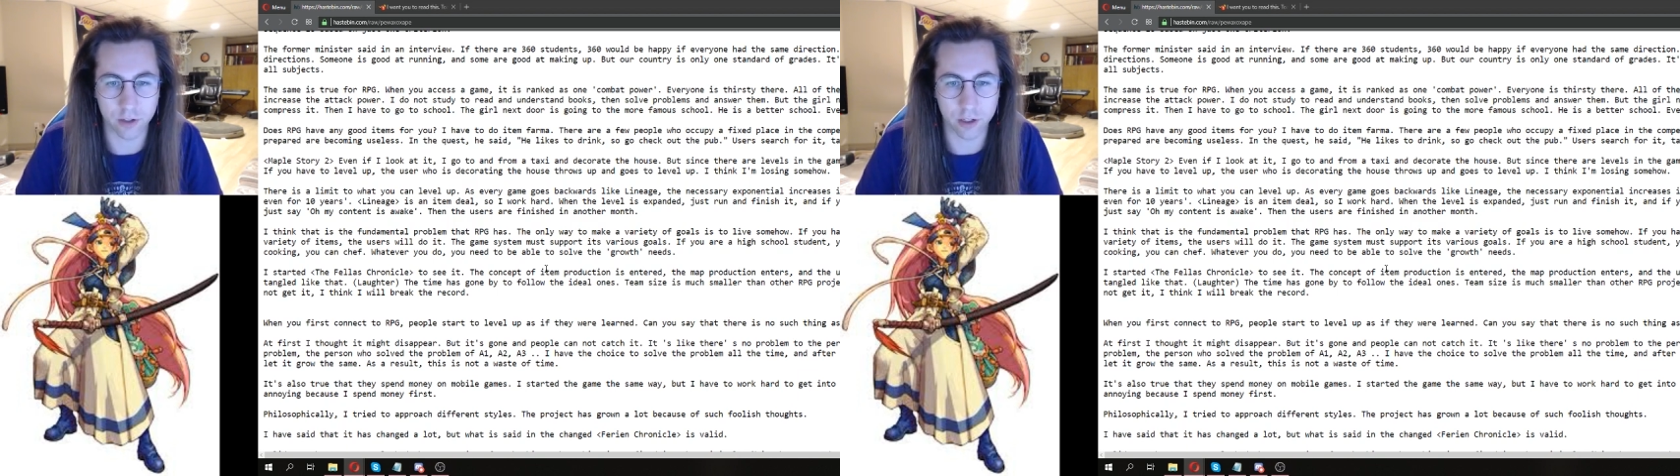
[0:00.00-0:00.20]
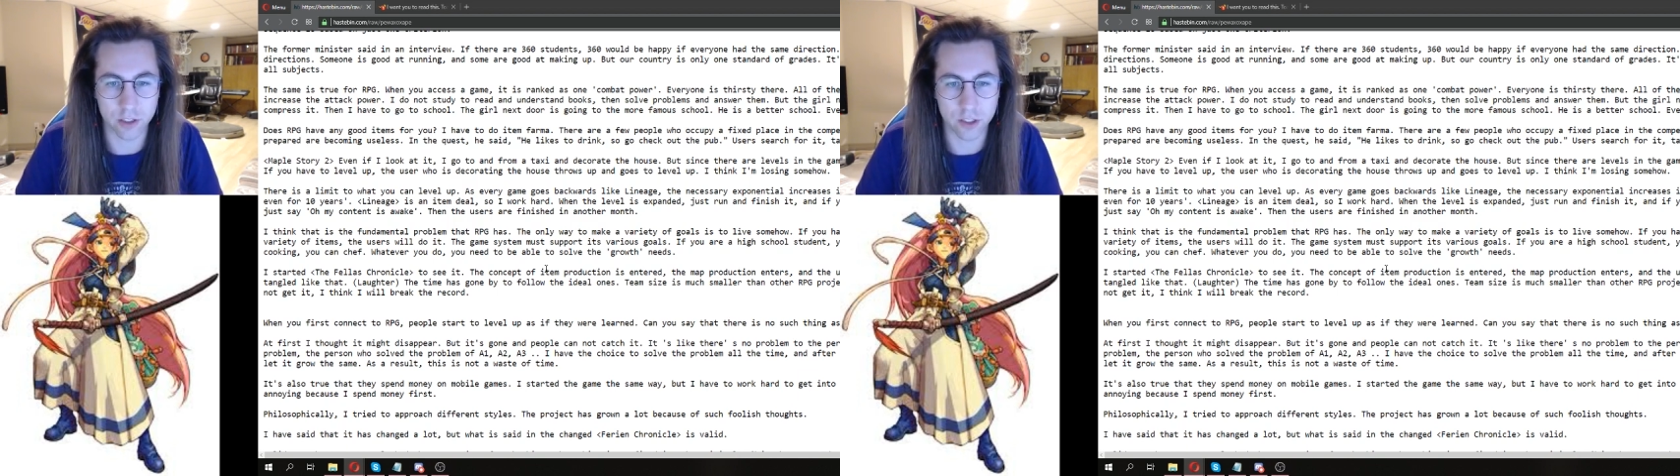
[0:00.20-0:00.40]

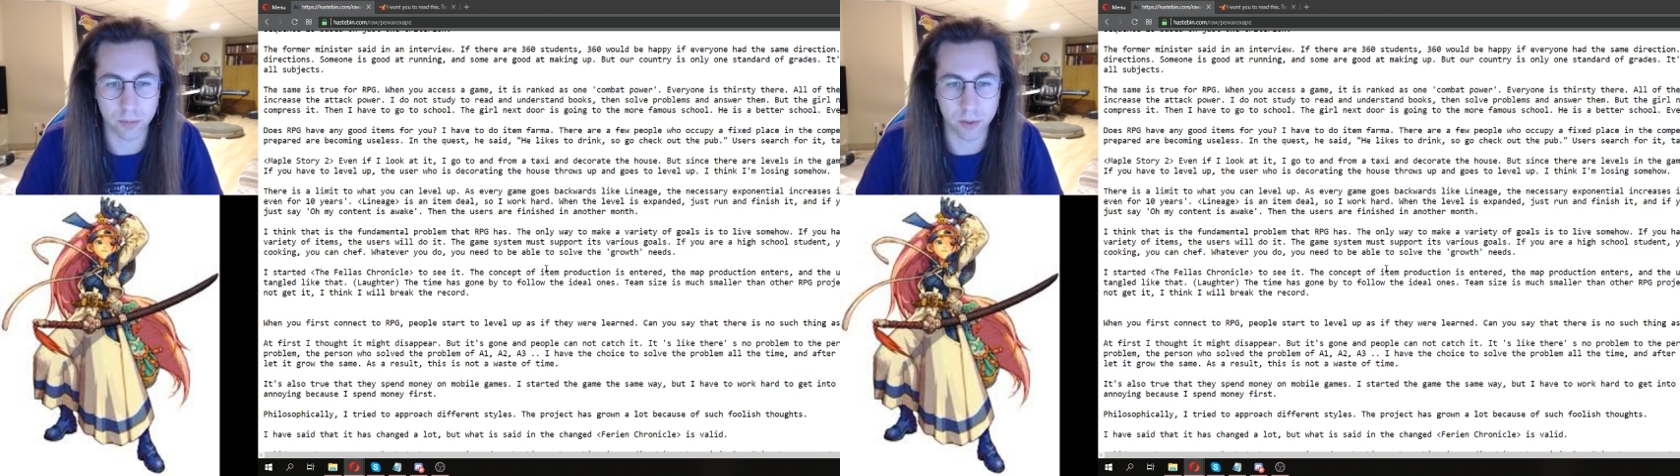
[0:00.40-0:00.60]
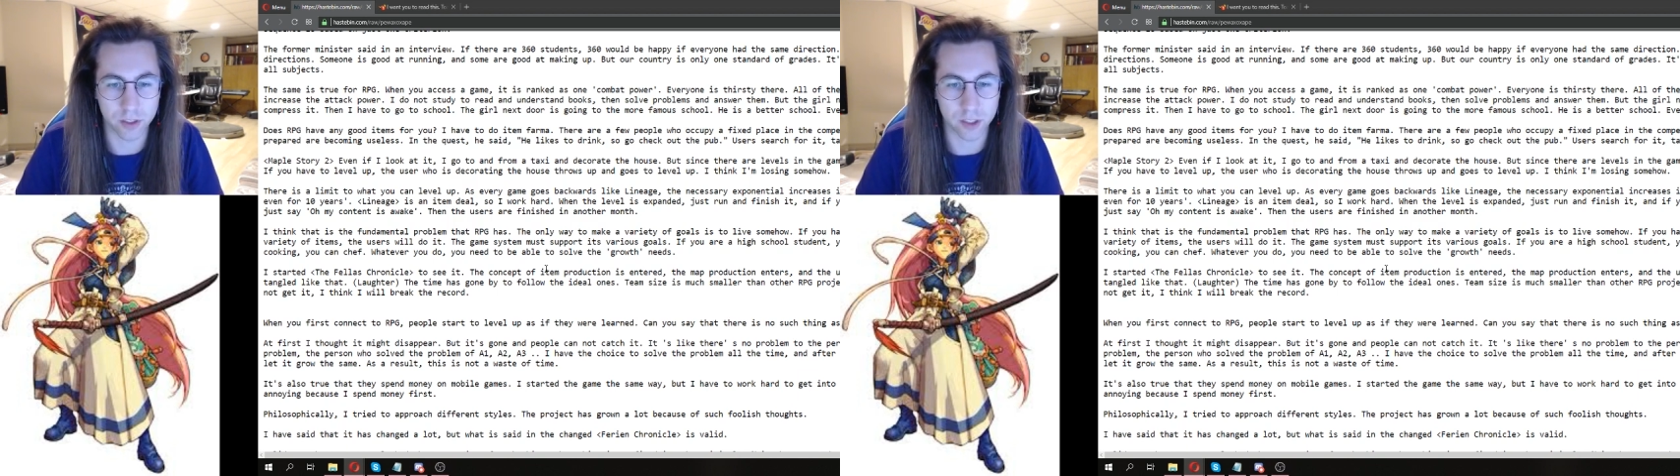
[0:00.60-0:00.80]
very
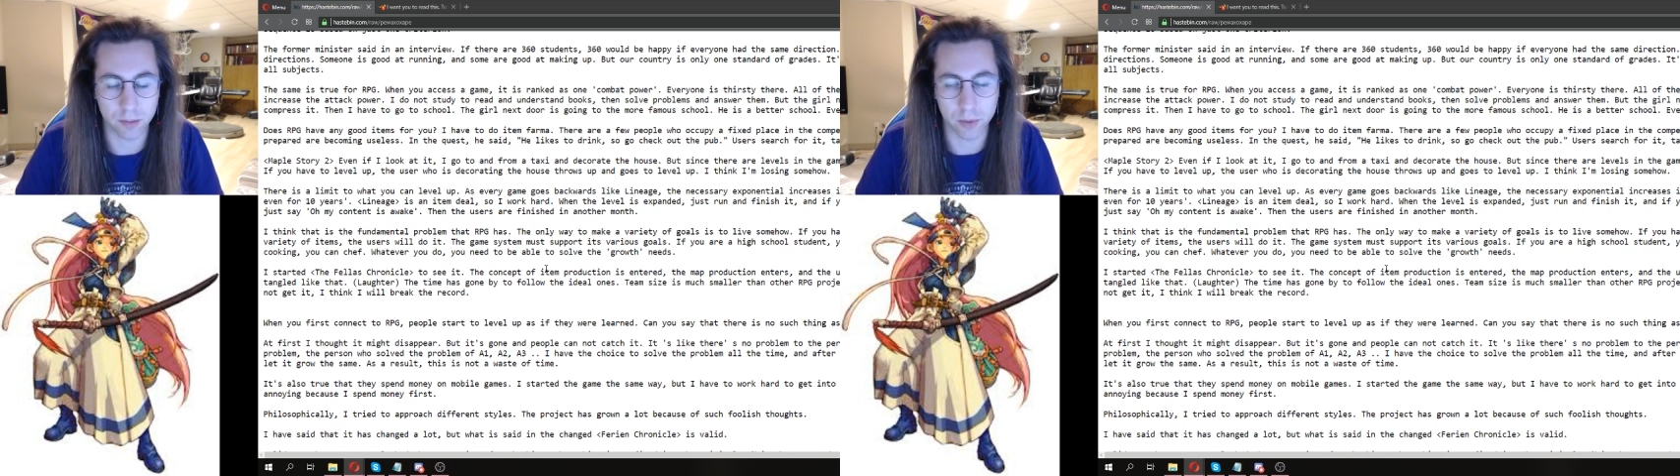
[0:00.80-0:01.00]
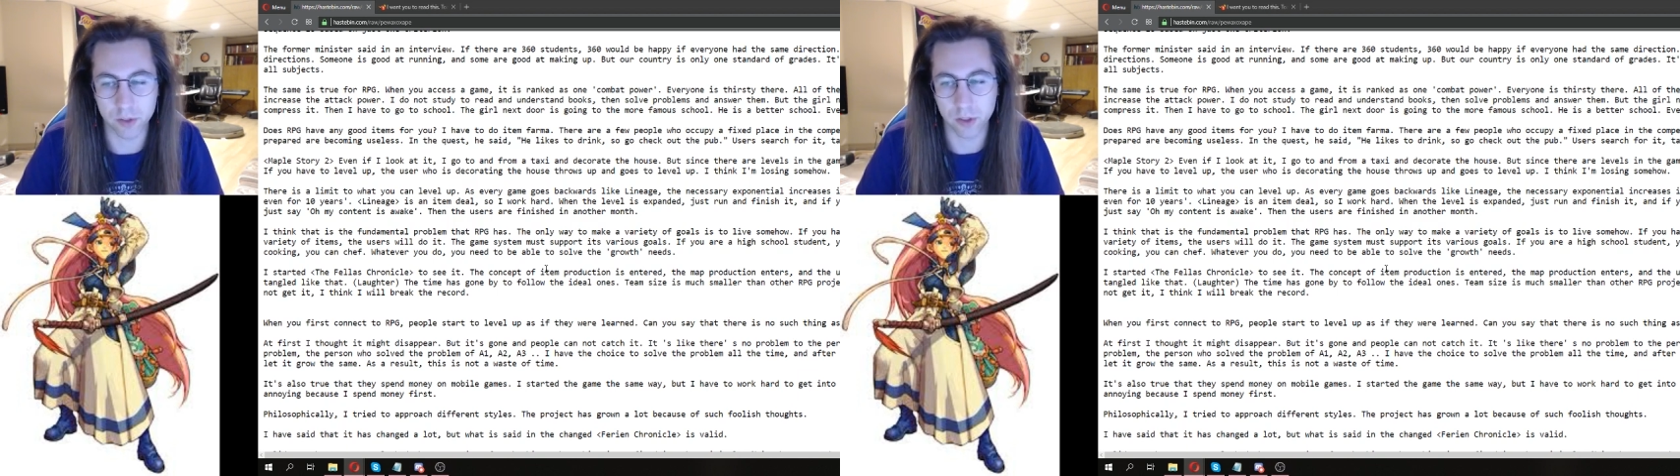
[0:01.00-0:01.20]
simple
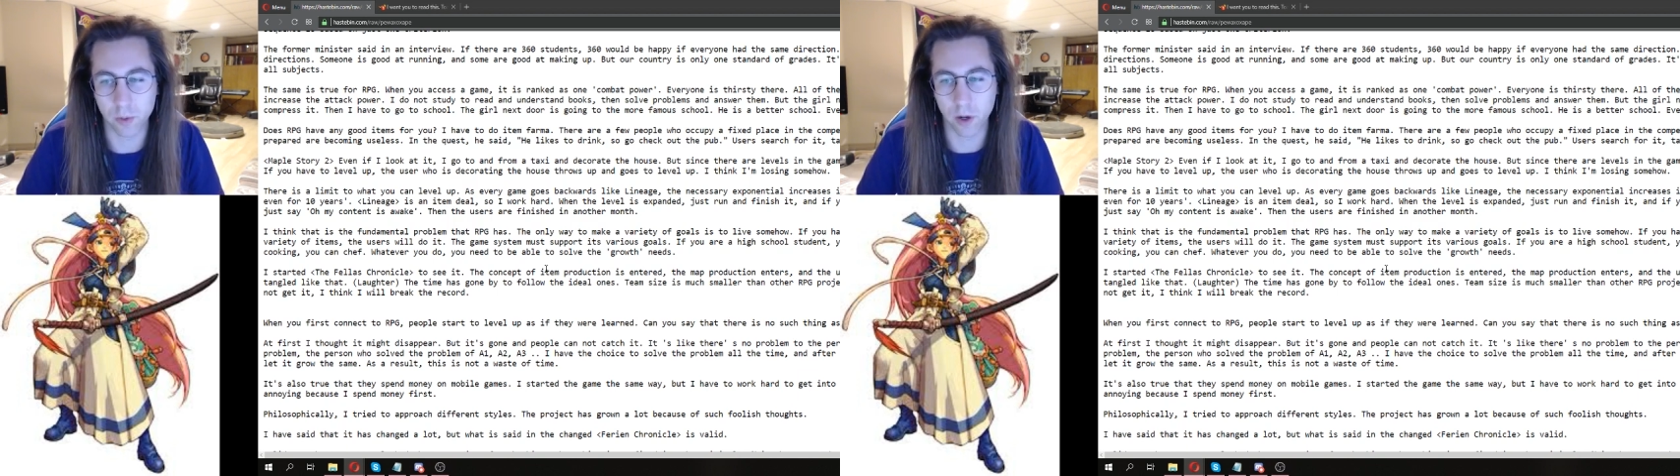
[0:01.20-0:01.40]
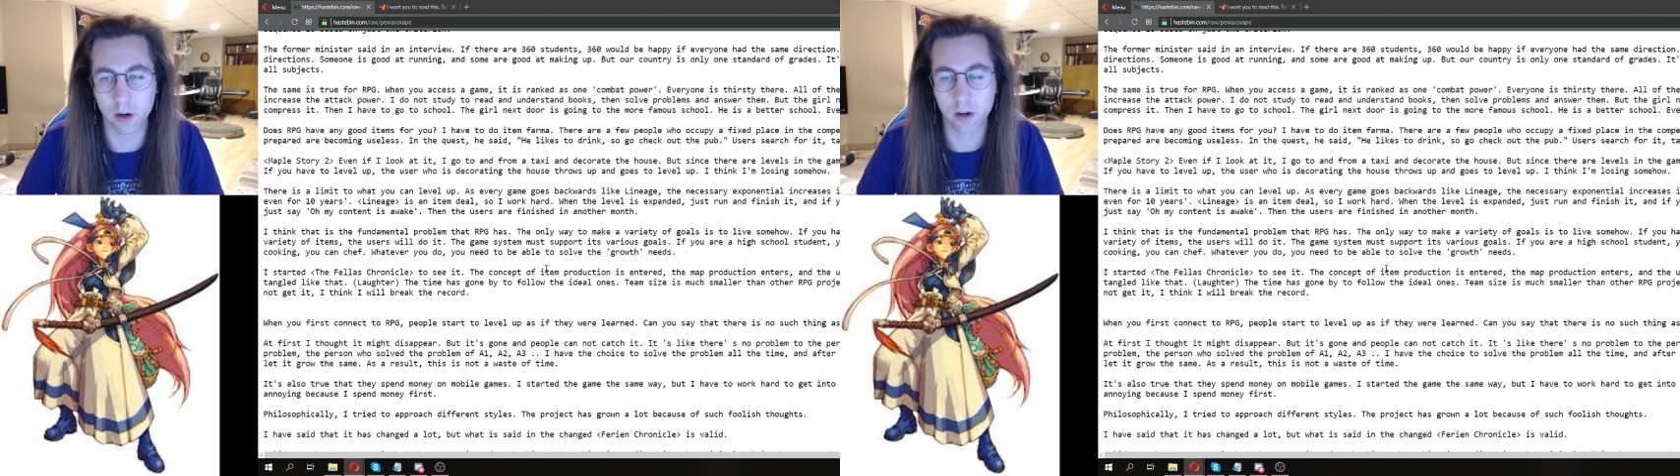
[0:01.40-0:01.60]
example too,
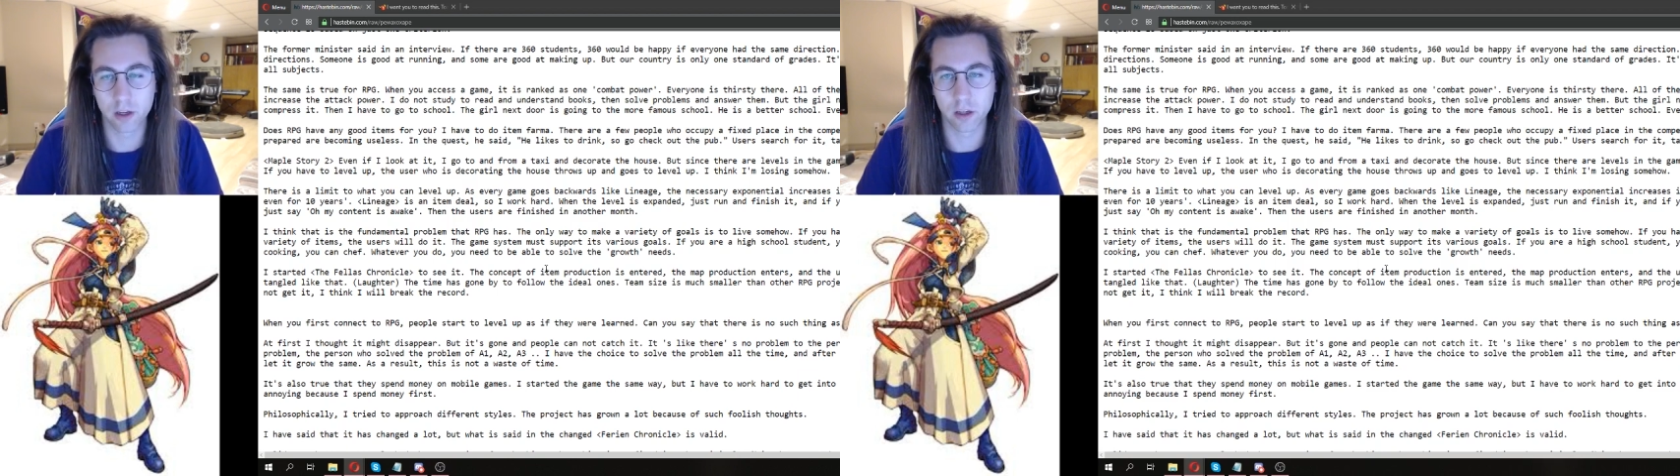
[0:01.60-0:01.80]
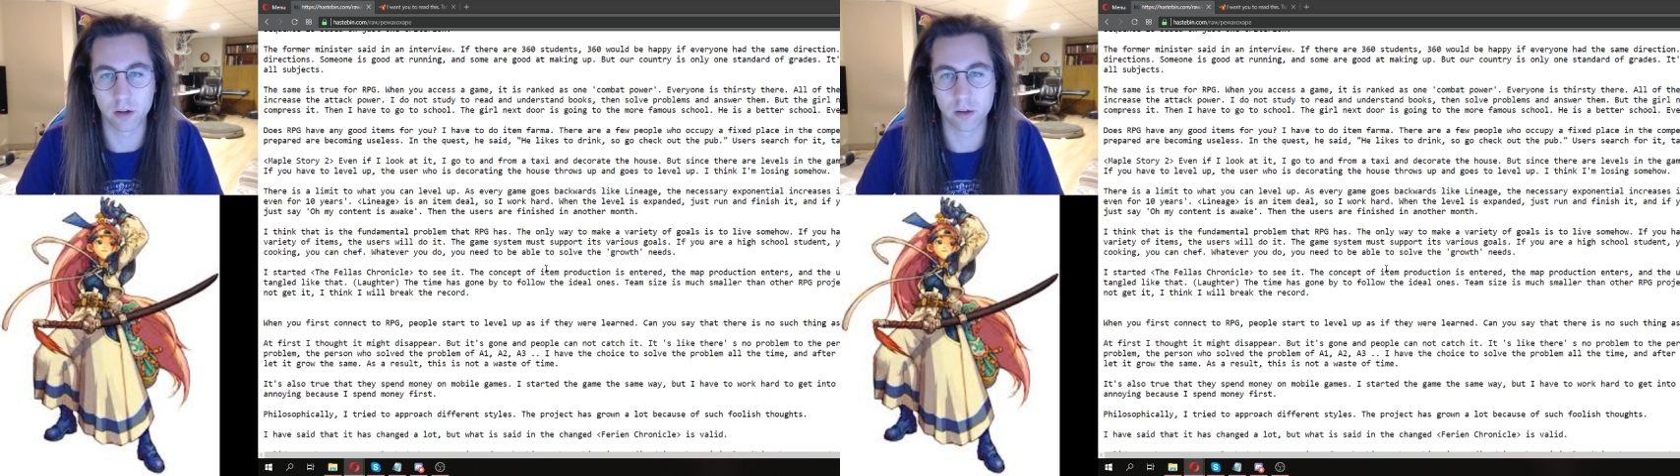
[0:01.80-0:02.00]
where,
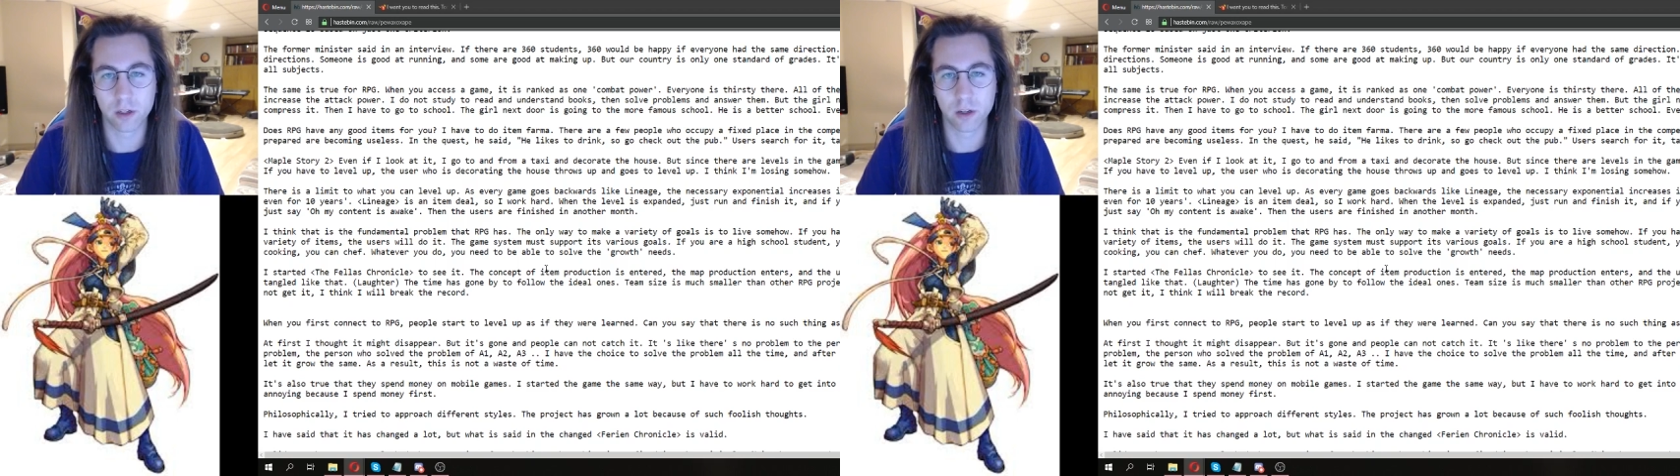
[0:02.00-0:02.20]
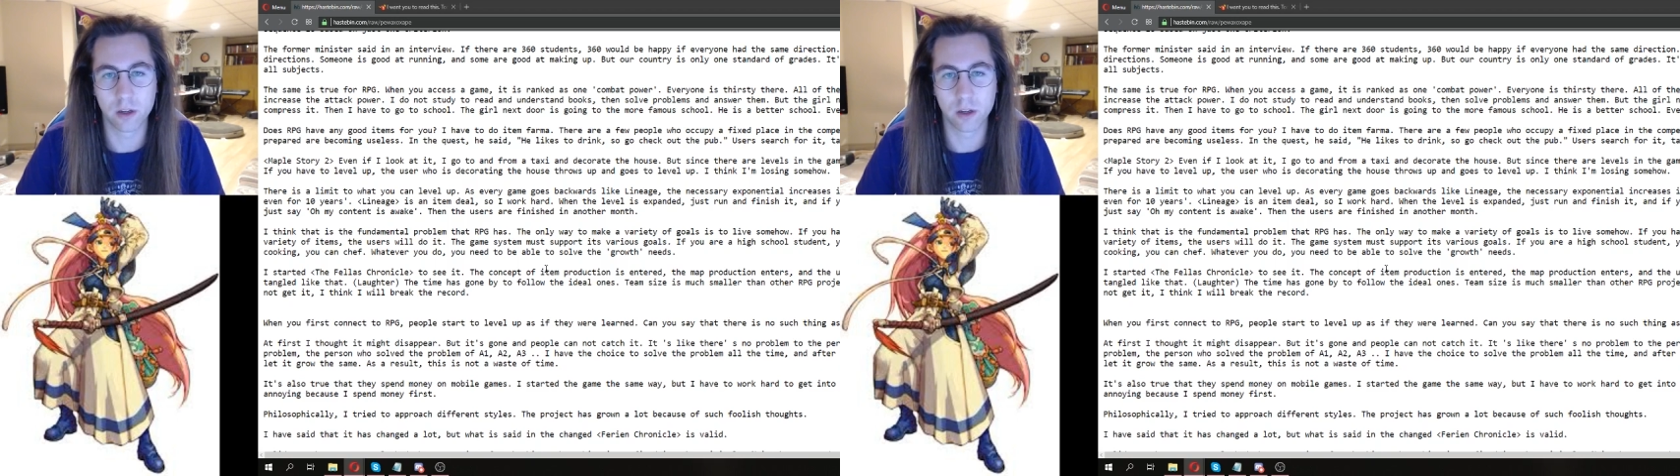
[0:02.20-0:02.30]
you know,